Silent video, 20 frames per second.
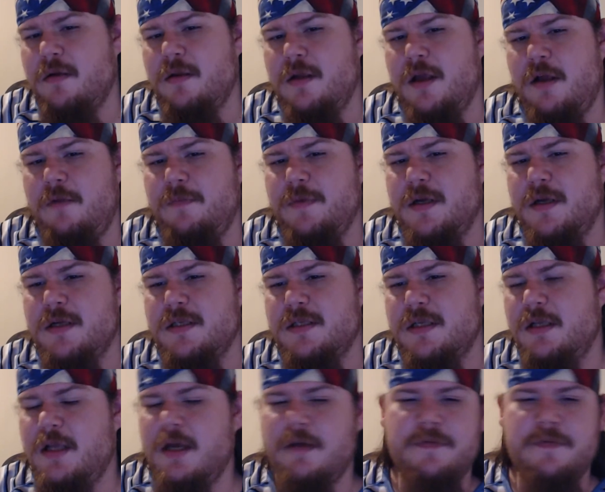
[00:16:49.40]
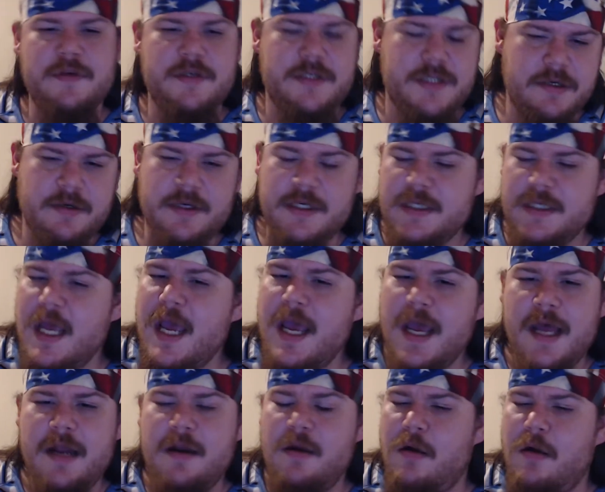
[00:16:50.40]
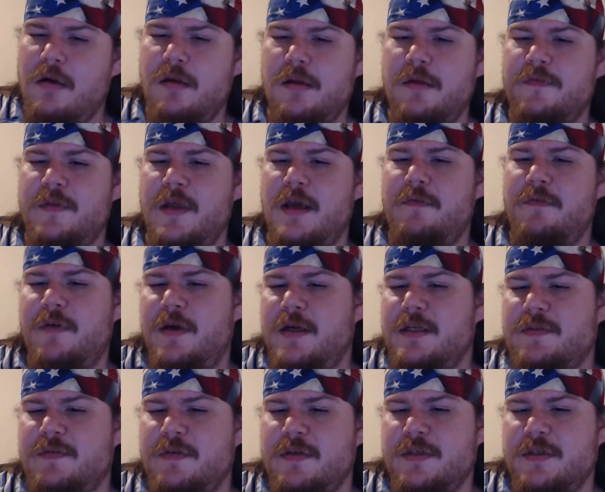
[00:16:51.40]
because they love their series, and all of that vice versa.